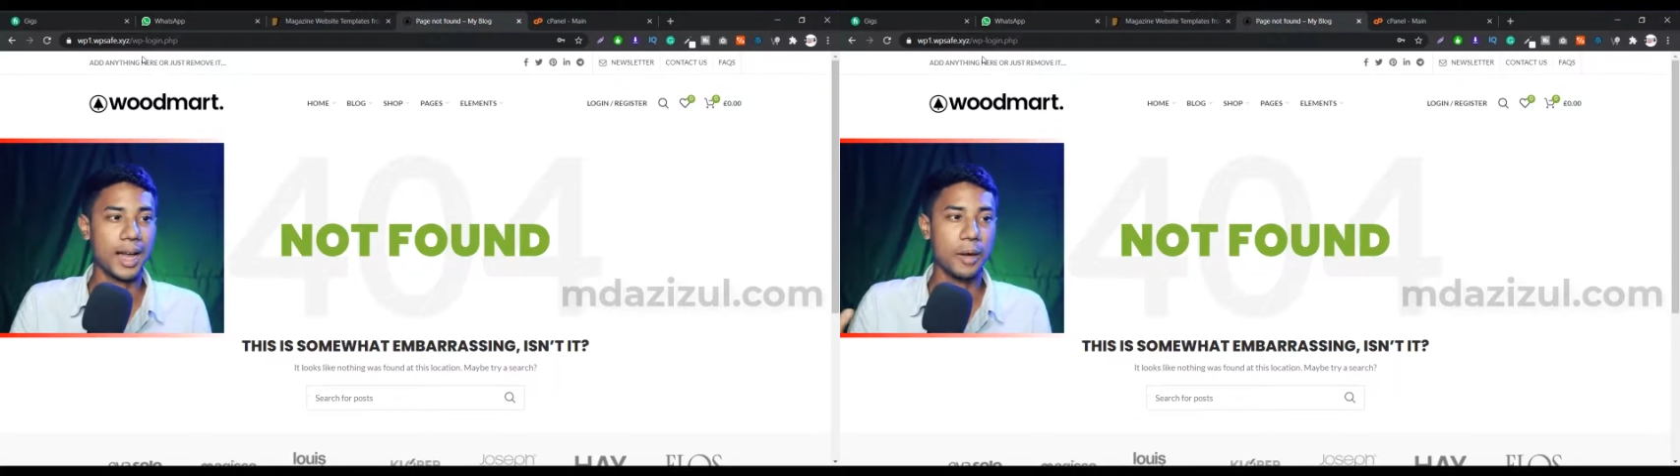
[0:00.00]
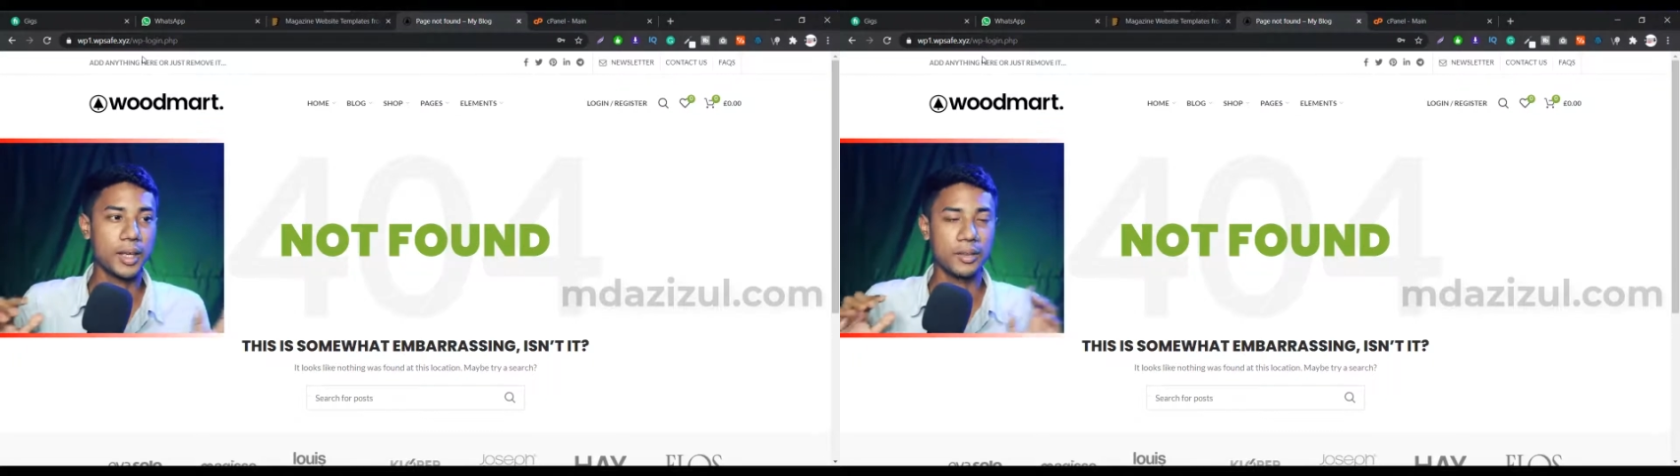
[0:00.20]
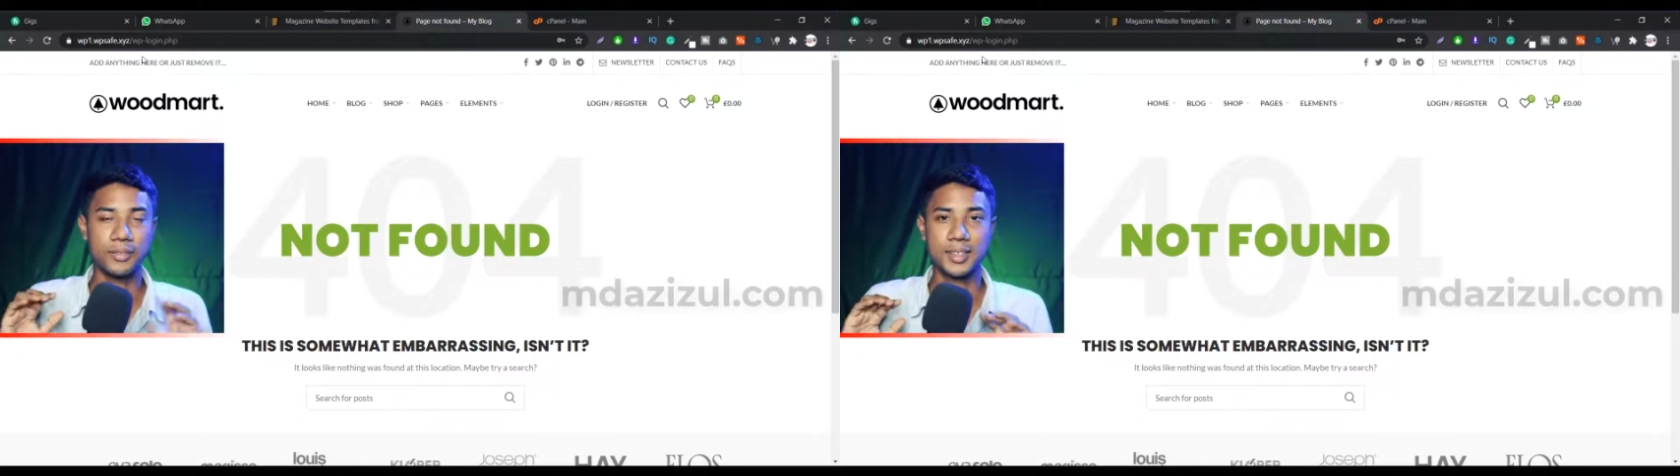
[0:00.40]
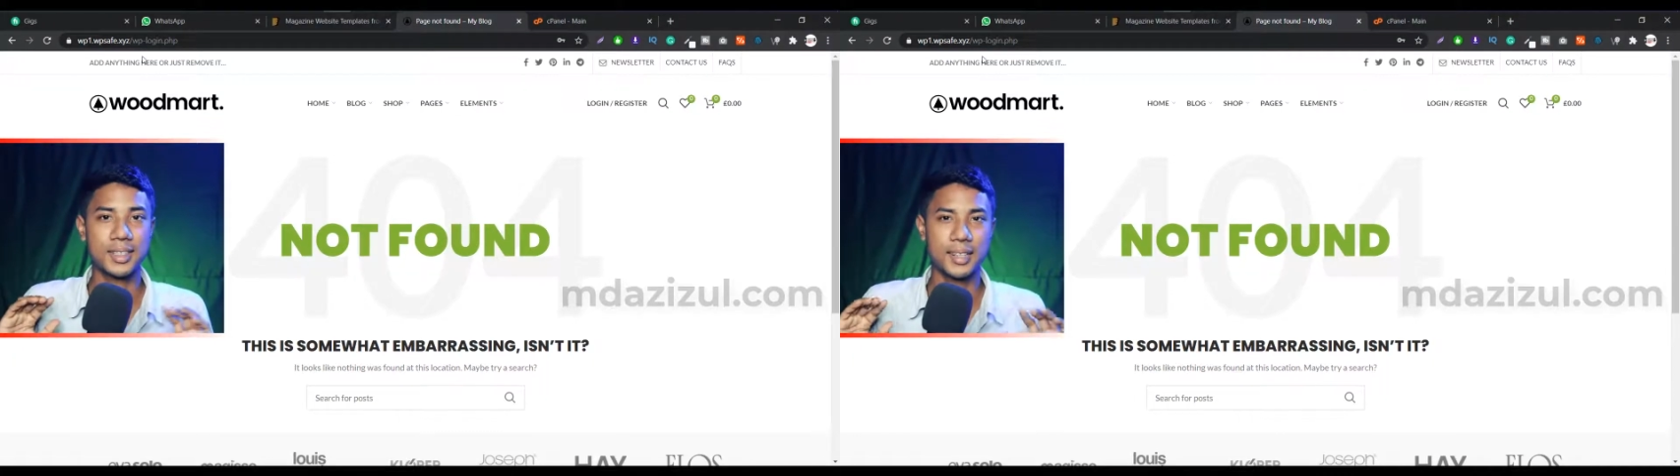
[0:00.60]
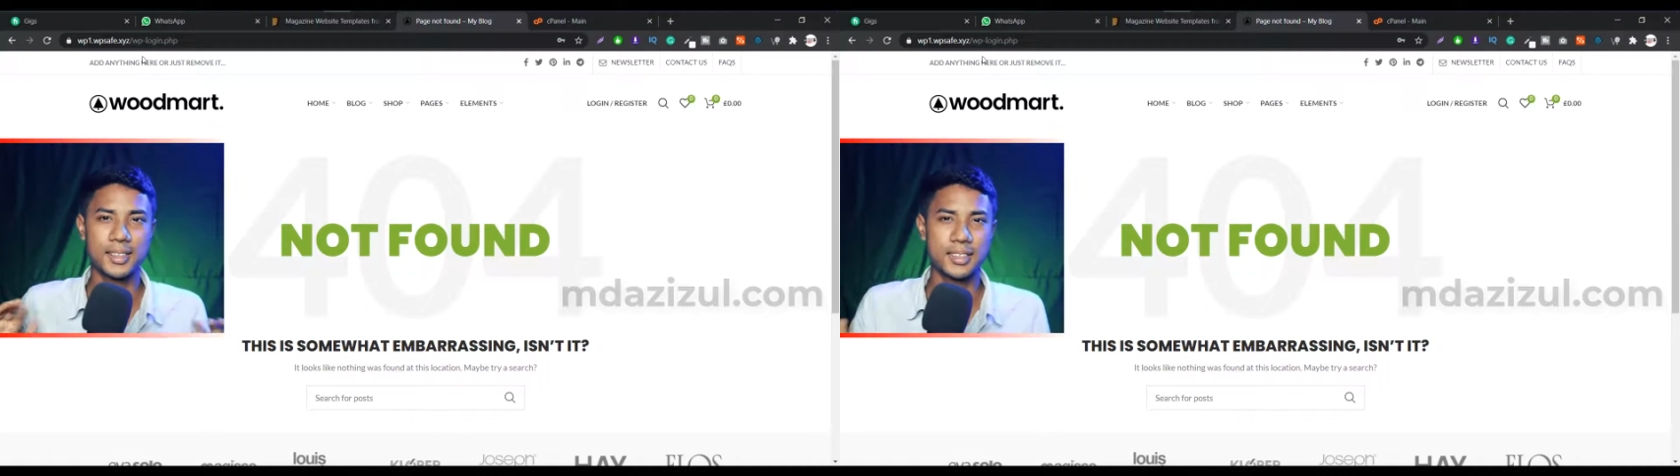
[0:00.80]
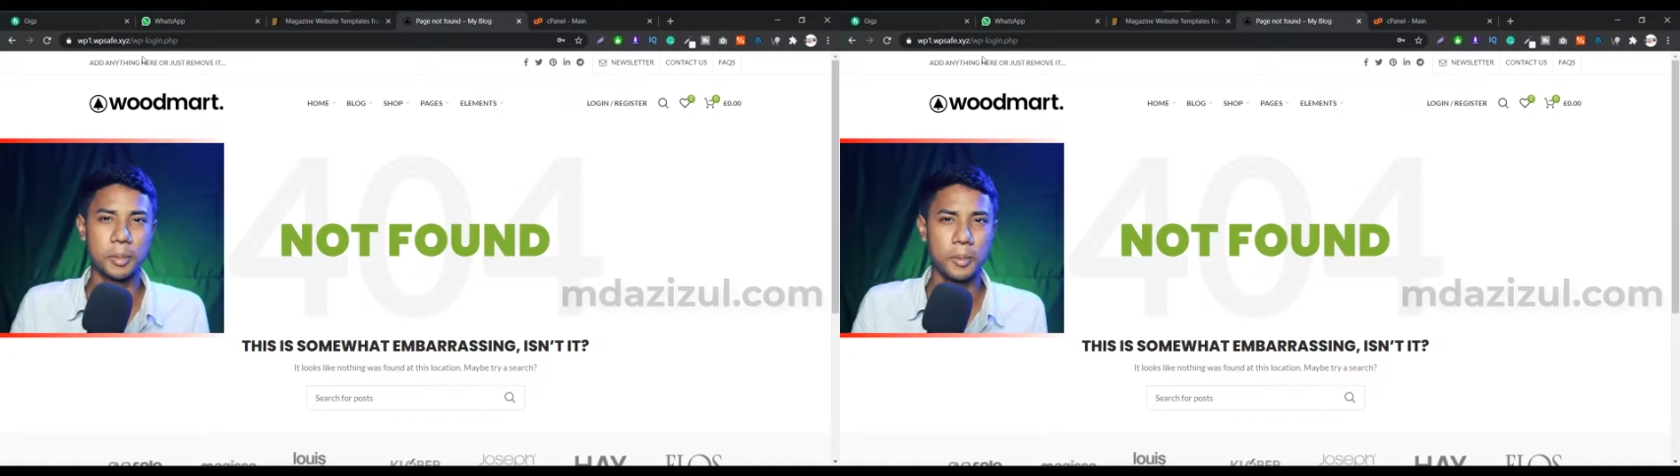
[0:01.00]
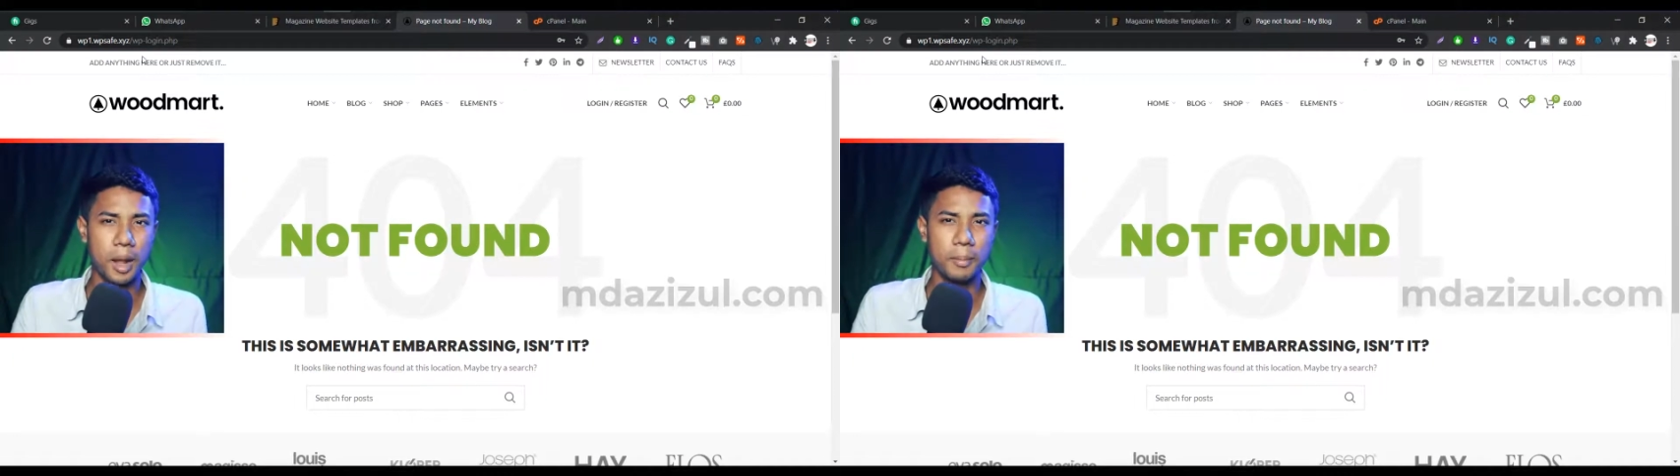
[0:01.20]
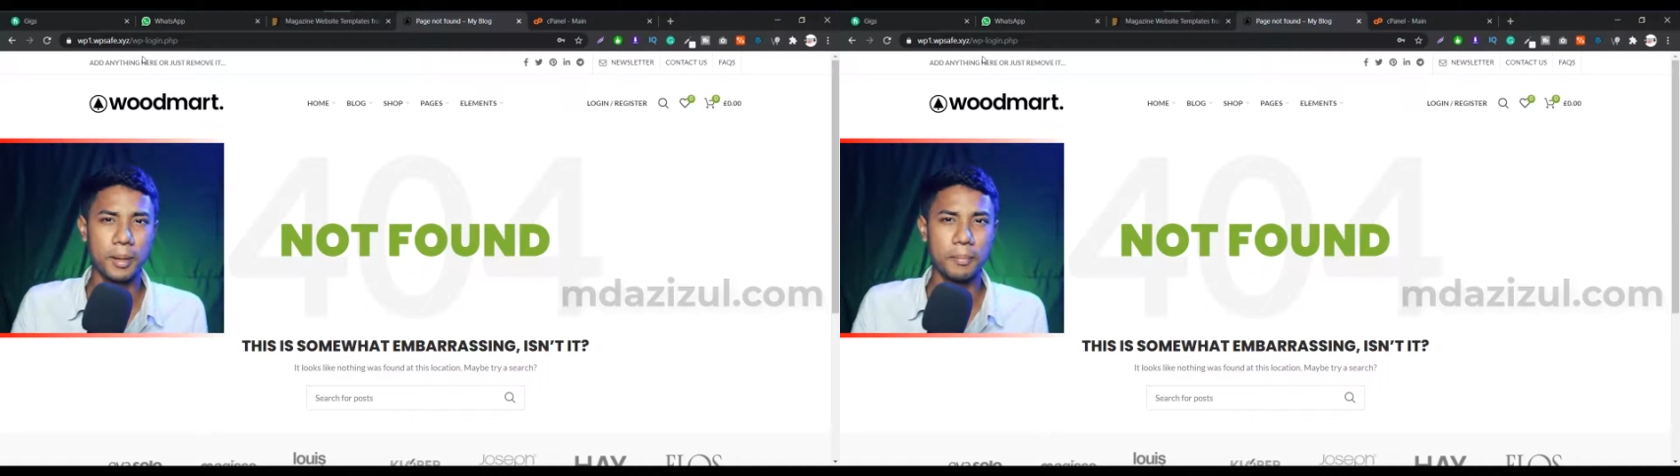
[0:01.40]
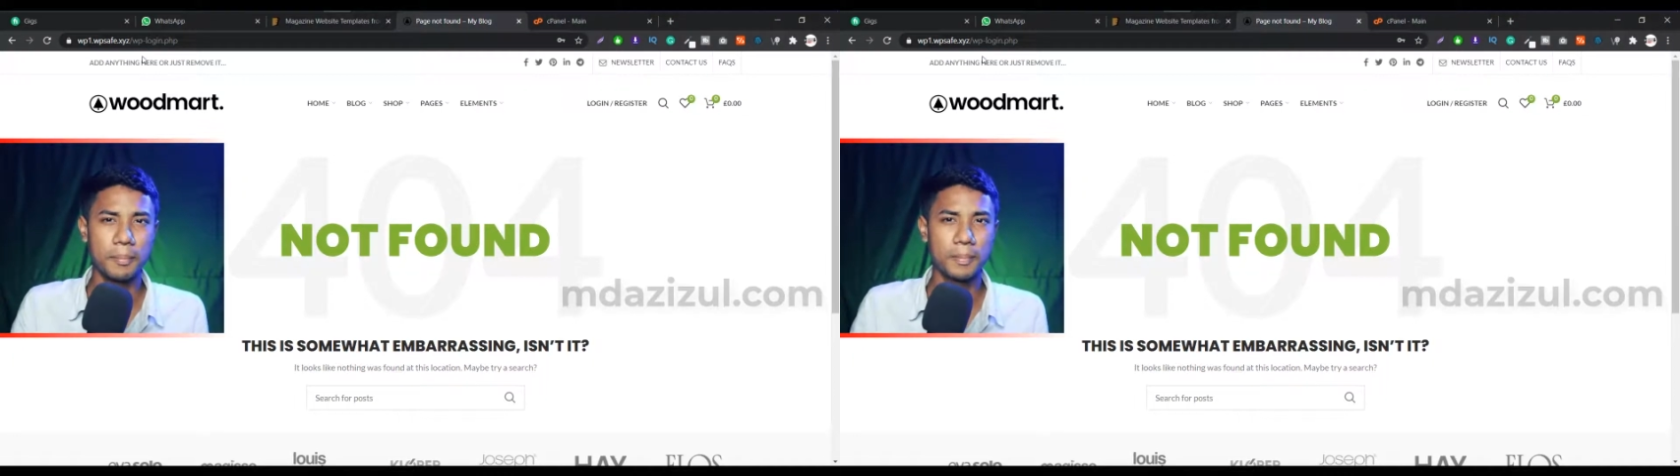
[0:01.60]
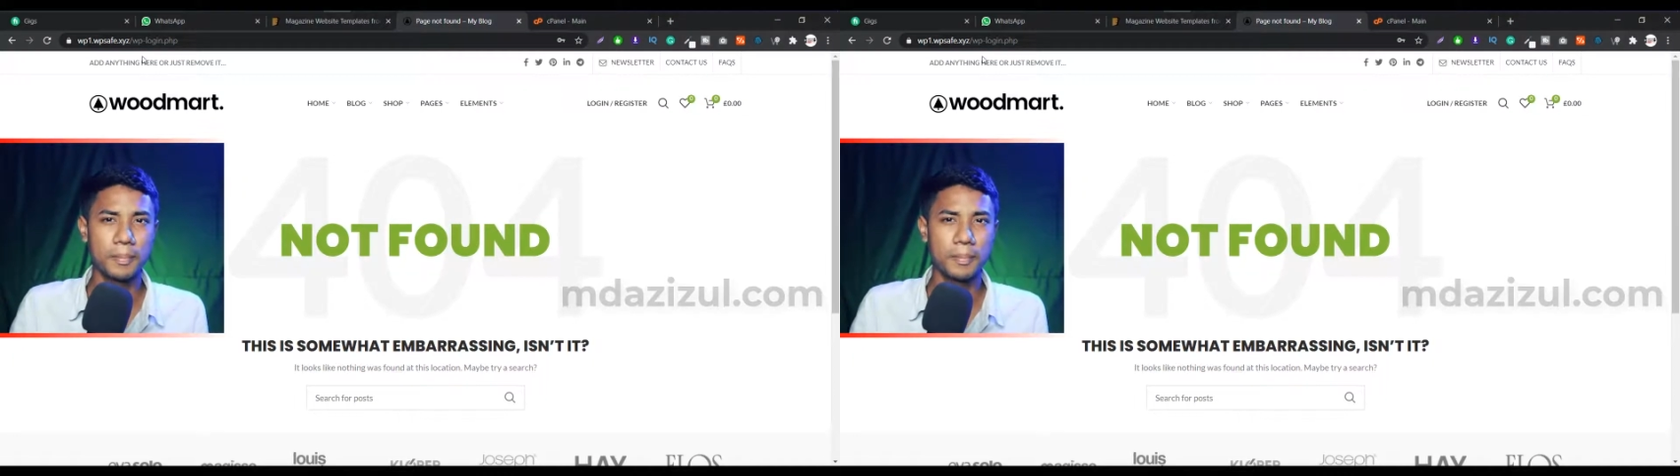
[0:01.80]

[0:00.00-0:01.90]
how you can fix like this type of problem.